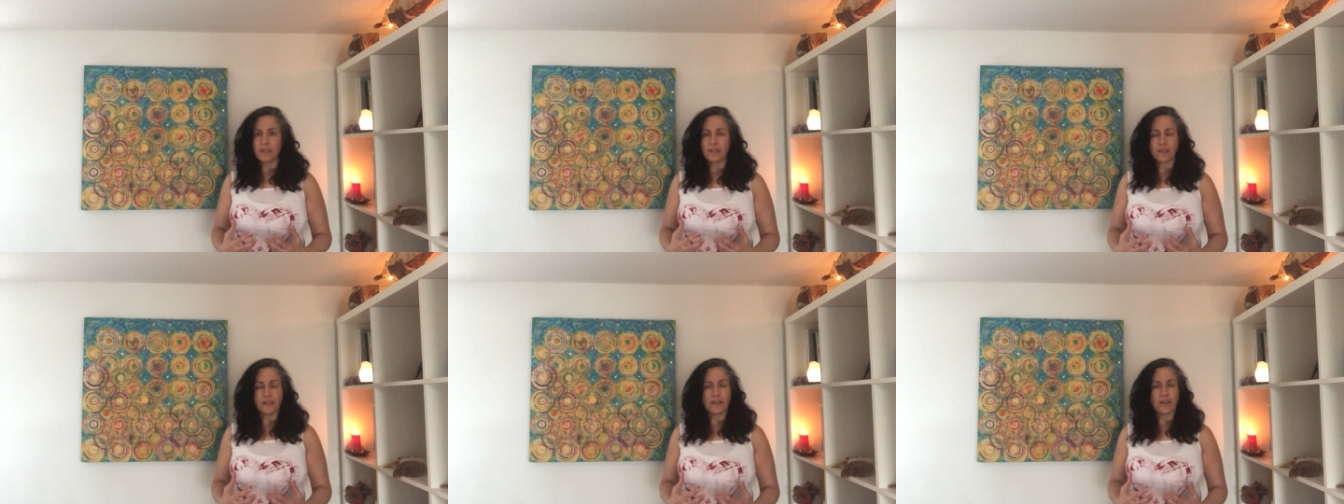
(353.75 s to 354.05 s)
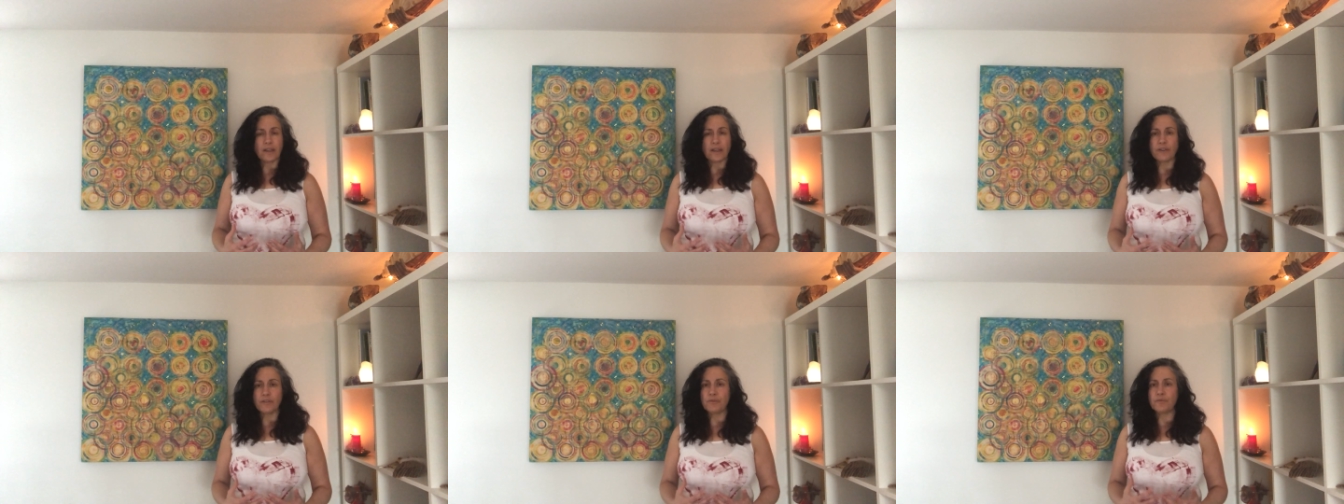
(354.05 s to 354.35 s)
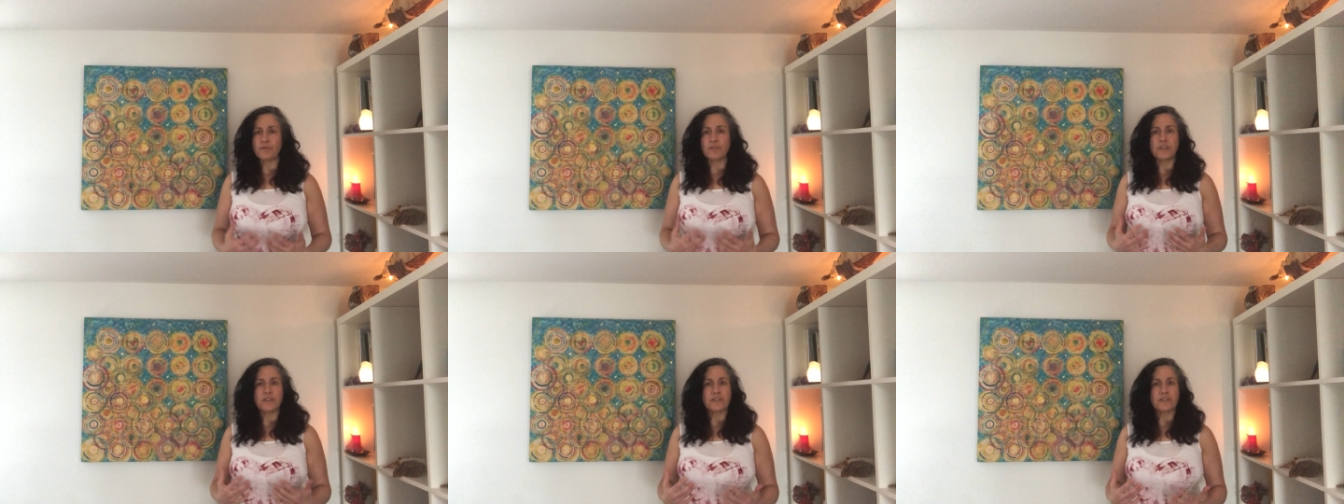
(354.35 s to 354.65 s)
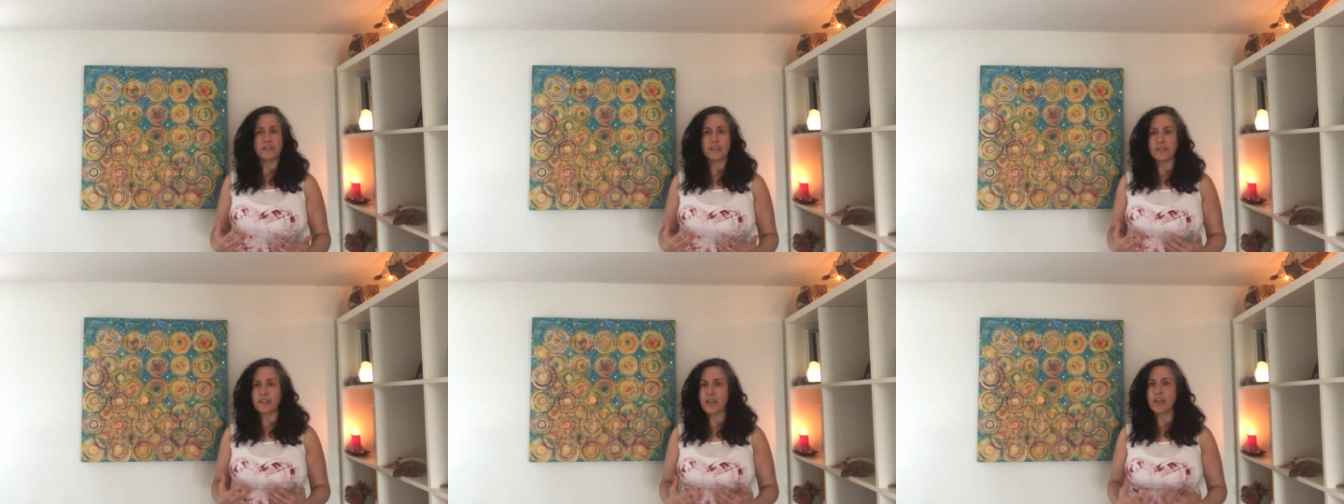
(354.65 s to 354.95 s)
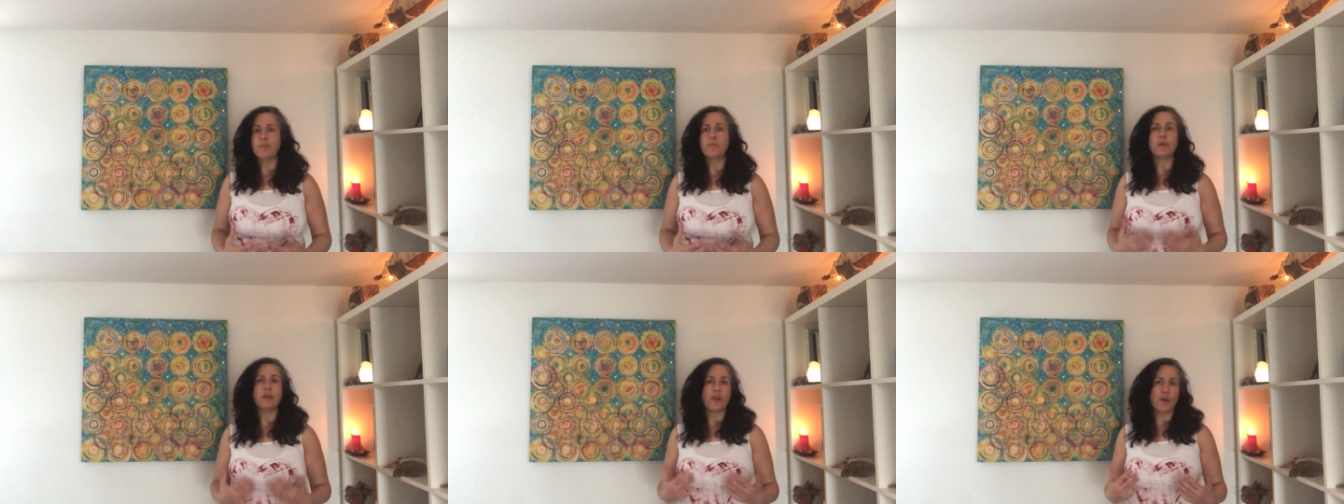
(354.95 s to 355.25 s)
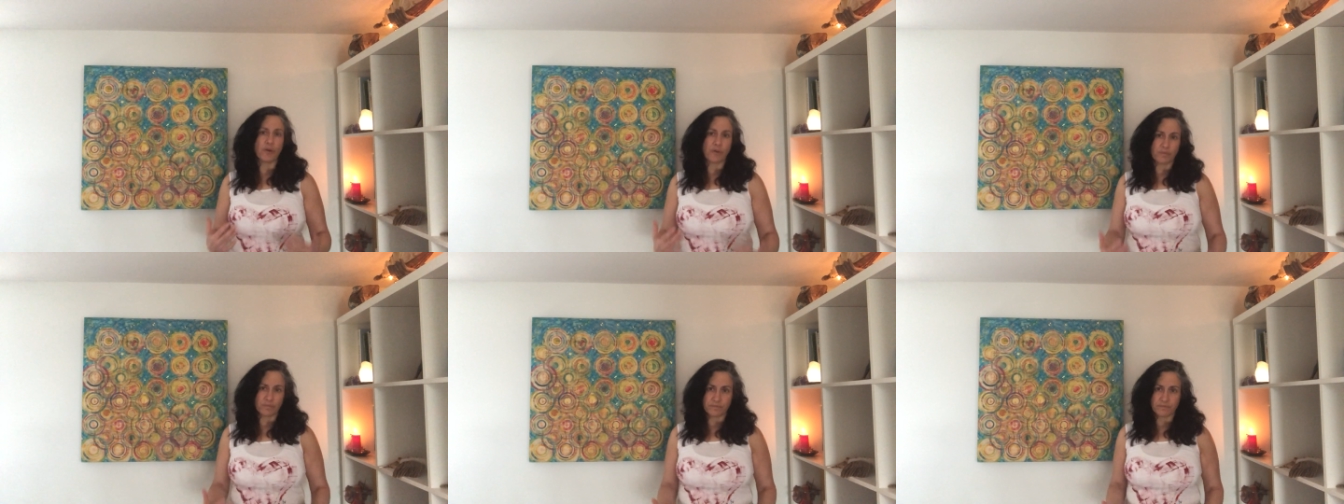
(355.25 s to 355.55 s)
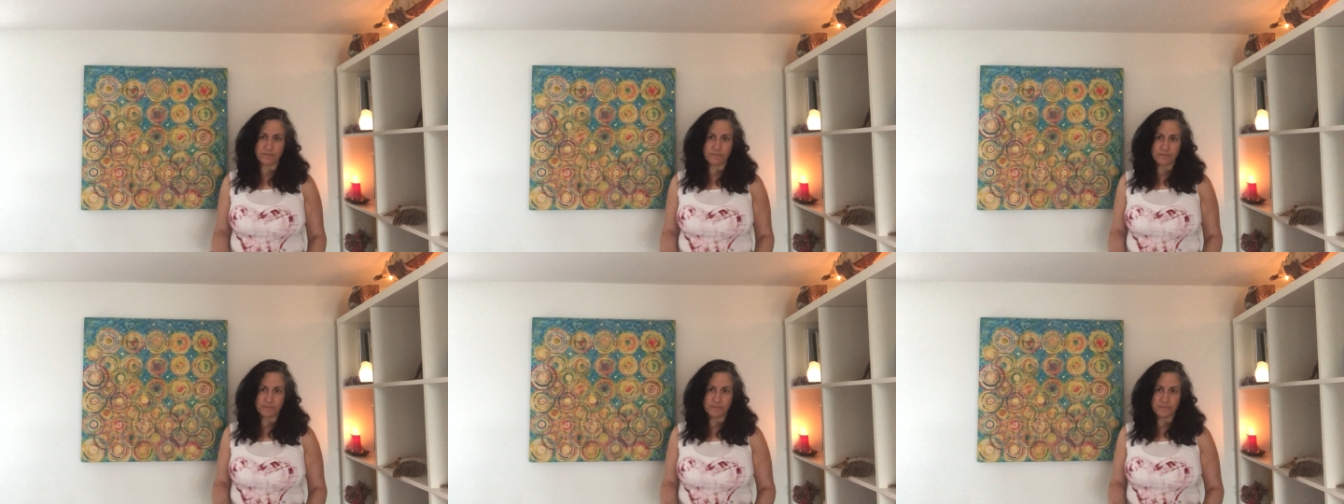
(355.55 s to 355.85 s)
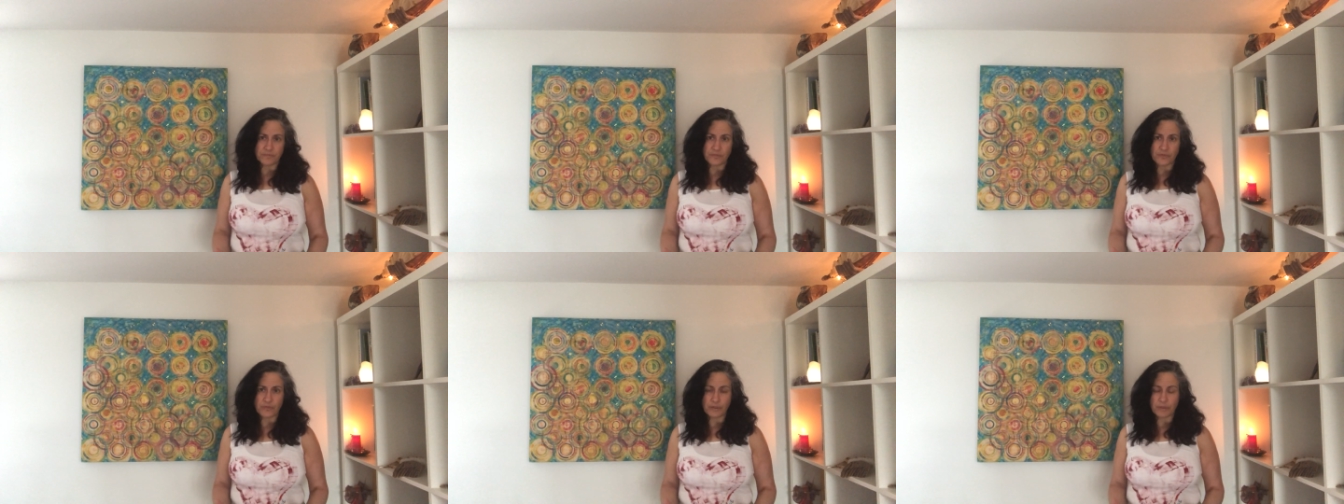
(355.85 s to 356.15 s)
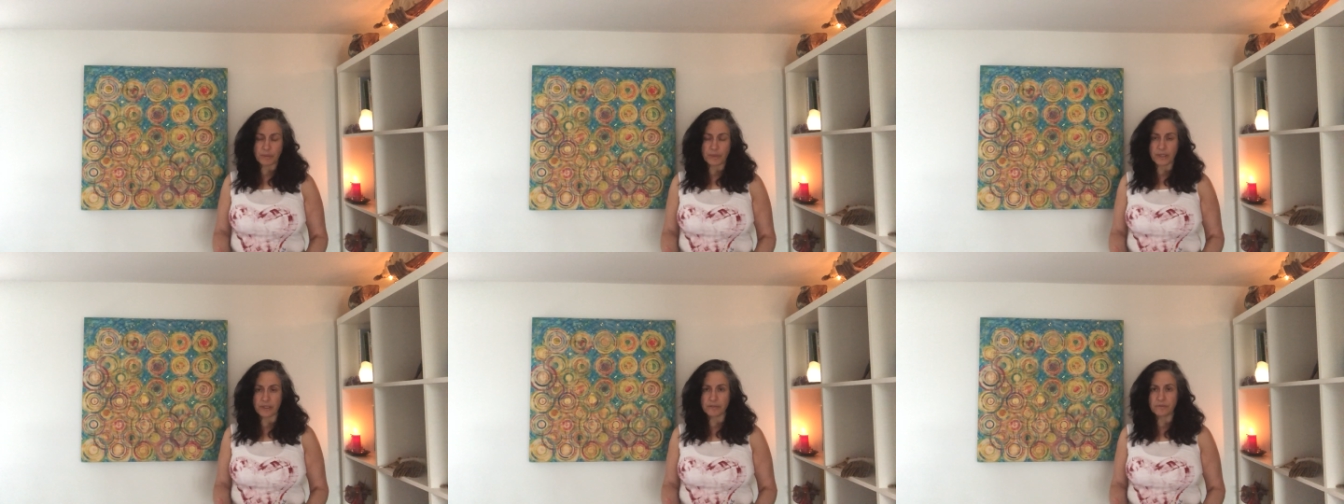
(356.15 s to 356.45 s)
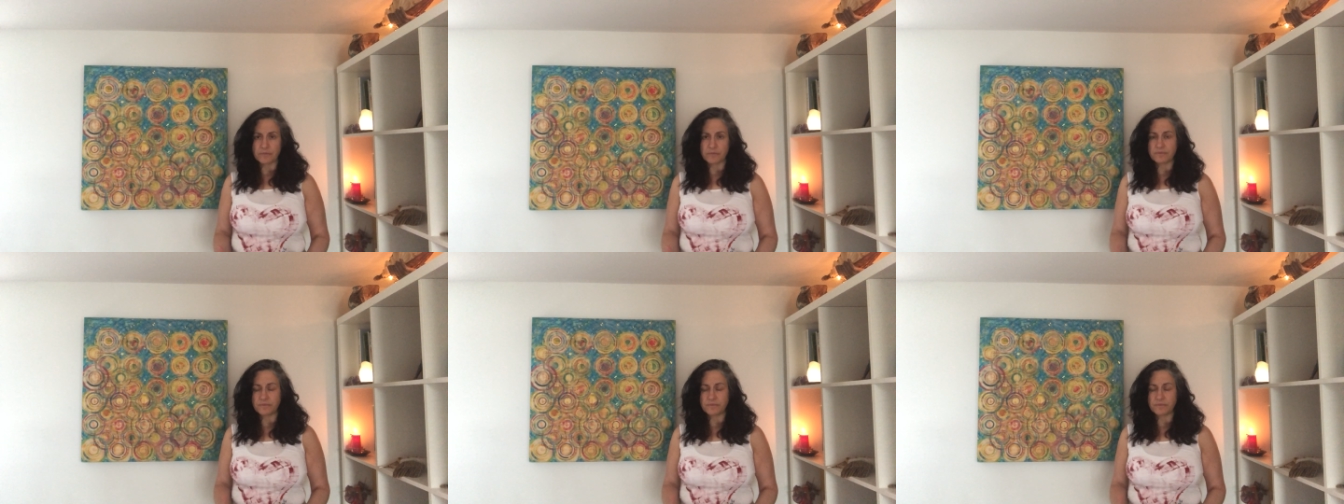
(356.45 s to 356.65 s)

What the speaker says: It feels like coming home for me.